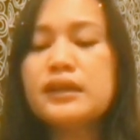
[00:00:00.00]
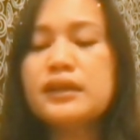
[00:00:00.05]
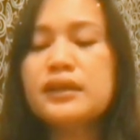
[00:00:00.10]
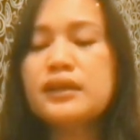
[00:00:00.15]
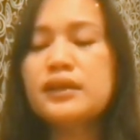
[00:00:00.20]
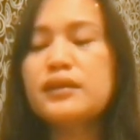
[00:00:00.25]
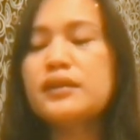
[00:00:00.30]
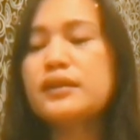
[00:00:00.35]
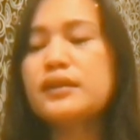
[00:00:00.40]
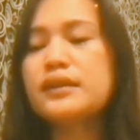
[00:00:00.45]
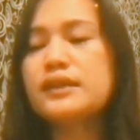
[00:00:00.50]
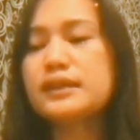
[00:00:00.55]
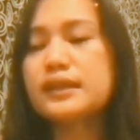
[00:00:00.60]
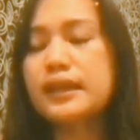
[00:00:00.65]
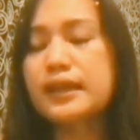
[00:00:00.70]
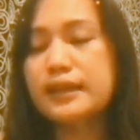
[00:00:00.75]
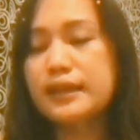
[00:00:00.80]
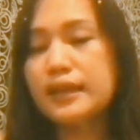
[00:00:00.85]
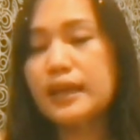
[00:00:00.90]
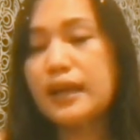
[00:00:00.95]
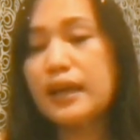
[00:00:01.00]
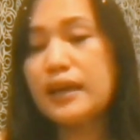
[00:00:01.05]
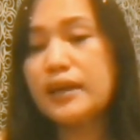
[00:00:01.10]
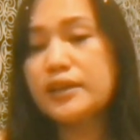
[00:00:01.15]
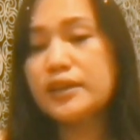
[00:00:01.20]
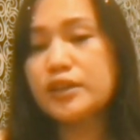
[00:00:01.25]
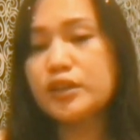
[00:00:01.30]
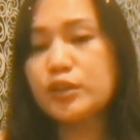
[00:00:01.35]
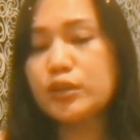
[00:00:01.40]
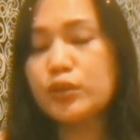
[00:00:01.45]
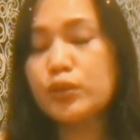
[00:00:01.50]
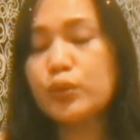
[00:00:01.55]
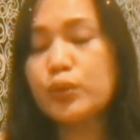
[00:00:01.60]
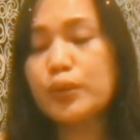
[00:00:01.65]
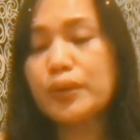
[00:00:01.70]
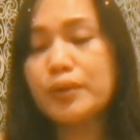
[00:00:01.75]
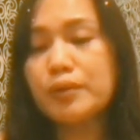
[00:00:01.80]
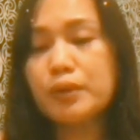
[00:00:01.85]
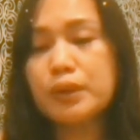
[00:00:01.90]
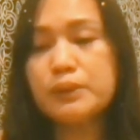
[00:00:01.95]
things like that. So wet
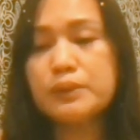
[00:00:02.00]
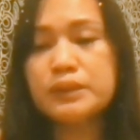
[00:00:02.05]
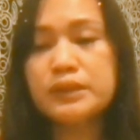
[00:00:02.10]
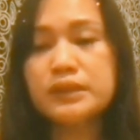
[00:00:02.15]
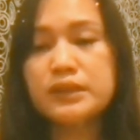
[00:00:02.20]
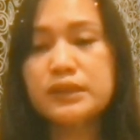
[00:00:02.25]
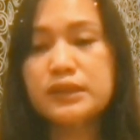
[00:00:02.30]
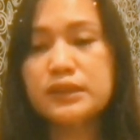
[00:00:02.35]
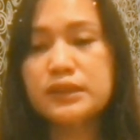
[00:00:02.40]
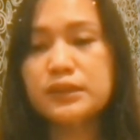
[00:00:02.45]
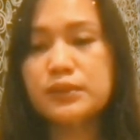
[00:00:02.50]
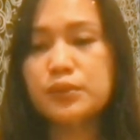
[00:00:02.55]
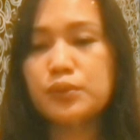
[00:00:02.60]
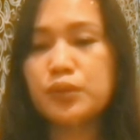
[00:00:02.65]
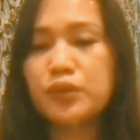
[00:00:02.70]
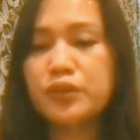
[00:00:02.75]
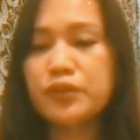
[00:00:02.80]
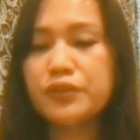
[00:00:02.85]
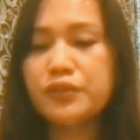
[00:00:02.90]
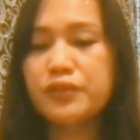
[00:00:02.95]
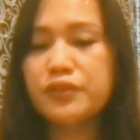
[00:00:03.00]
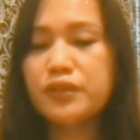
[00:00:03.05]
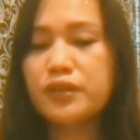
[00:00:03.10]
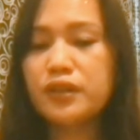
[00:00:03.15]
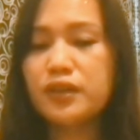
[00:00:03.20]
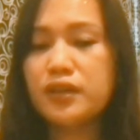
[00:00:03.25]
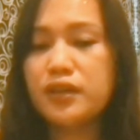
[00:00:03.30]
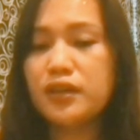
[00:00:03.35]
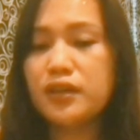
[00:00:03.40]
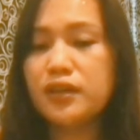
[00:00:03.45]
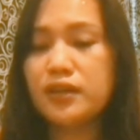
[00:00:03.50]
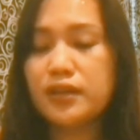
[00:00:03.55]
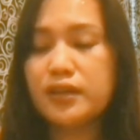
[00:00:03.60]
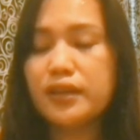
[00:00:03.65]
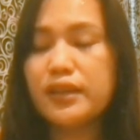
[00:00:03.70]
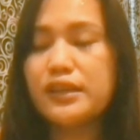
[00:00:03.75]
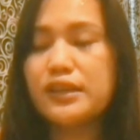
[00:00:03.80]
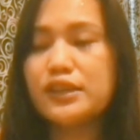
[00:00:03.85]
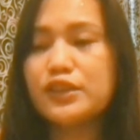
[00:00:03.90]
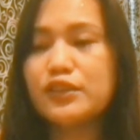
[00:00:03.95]
wipes is one of the things you
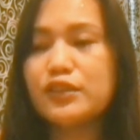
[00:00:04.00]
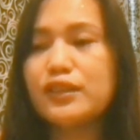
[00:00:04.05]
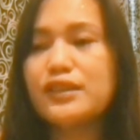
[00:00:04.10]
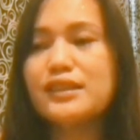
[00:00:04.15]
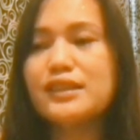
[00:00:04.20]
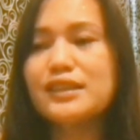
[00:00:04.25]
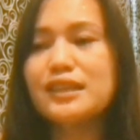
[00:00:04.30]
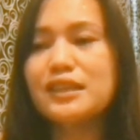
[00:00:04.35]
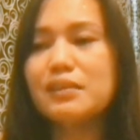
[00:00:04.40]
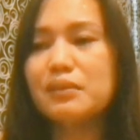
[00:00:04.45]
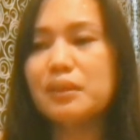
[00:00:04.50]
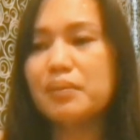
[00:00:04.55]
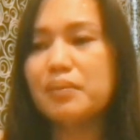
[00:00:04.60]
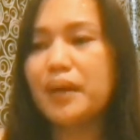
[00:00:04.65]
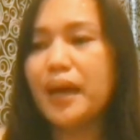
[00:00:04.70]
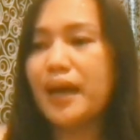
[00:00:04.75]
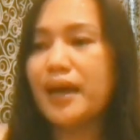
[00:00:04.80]
can see in my bag.